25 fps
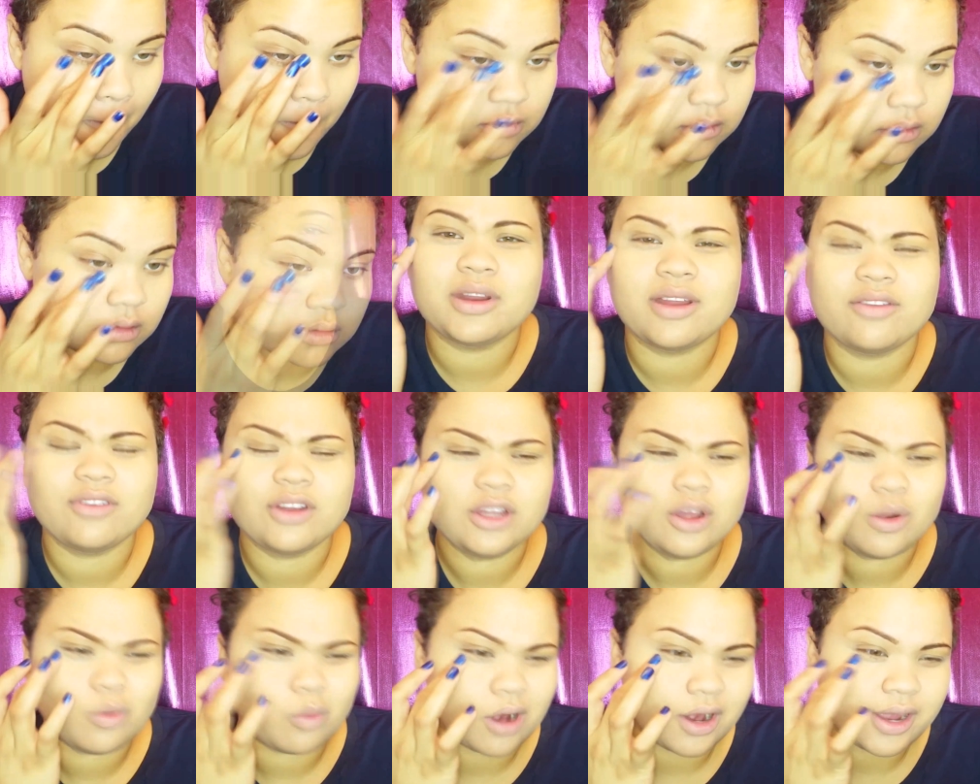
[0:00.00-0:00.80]
And whenever
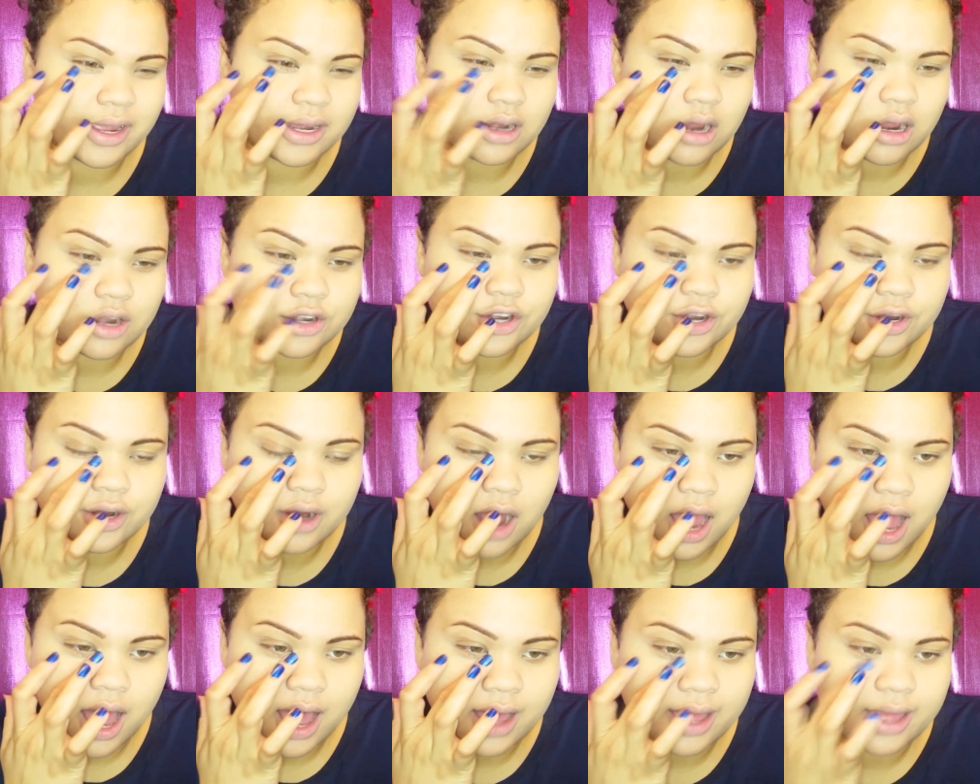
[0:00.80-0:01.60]
you're working under your
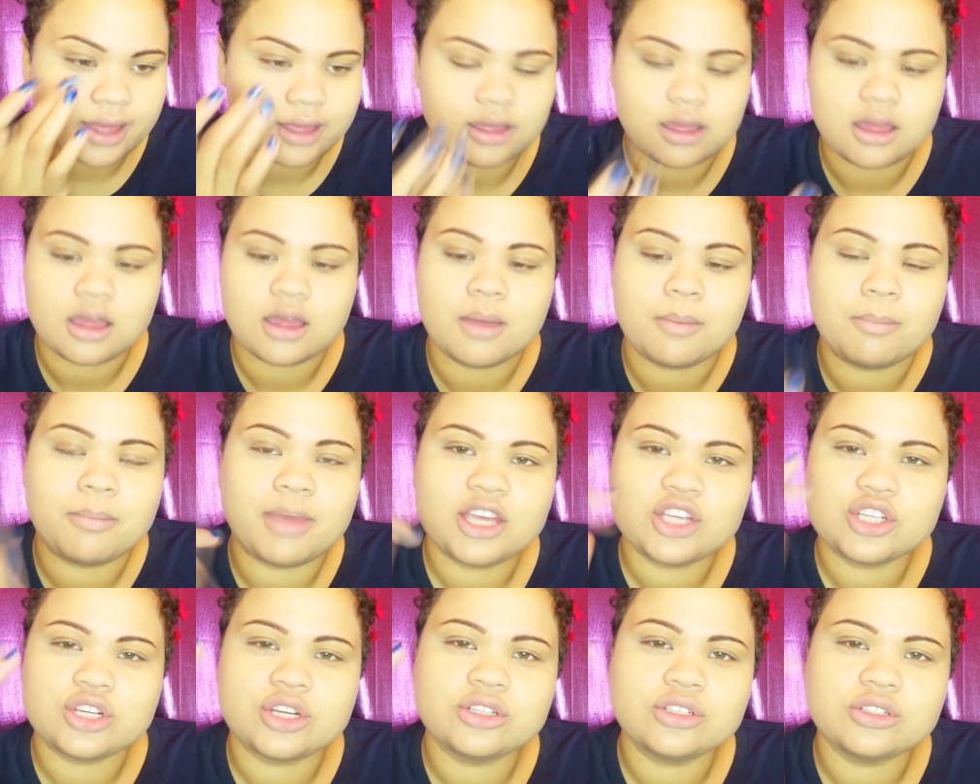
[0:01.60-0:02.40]
eye,
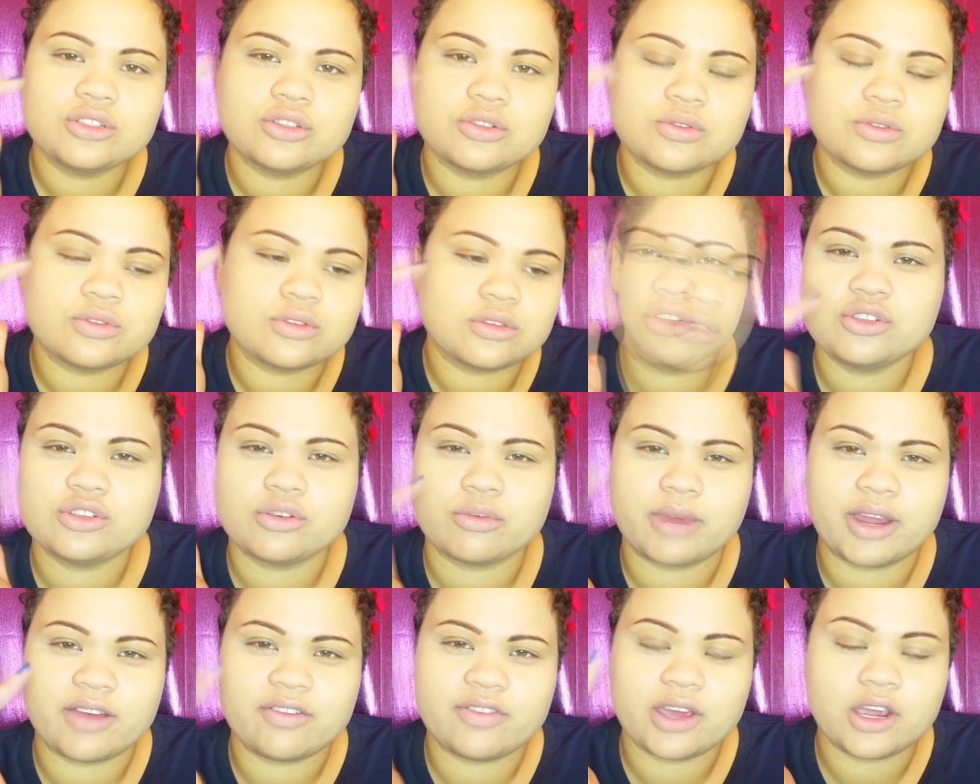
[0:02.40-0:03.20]
make sure you use your
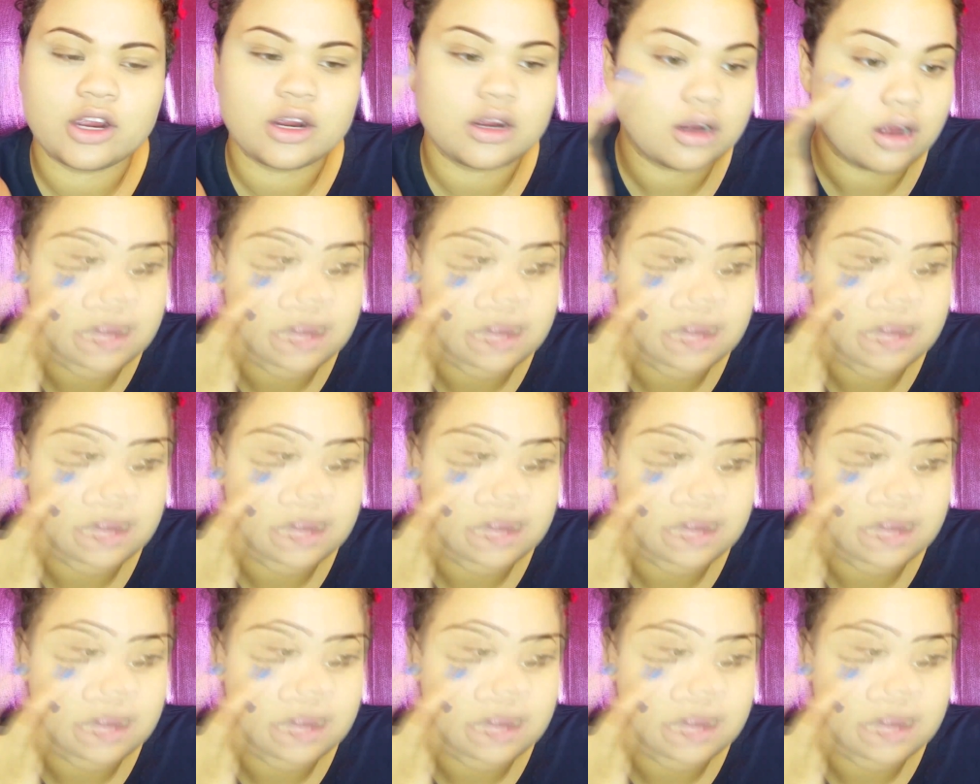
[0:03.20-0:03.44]
ring finger.